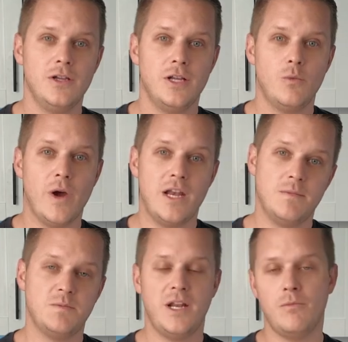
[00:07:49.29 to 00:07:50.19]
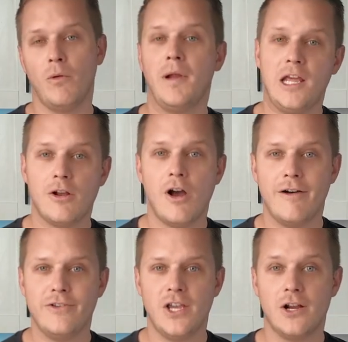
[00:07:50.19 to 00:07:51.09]
gonna wind up spending more money on
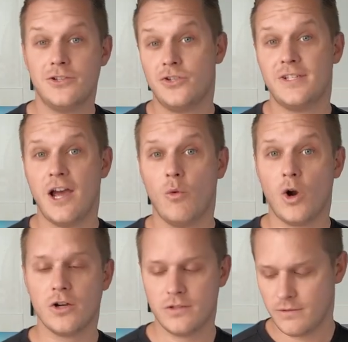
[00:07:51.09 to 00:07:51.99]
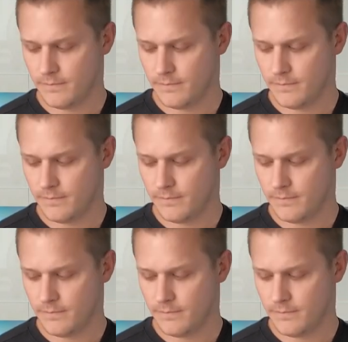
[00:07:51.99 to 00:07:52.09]
coffee gear. It's just how it works.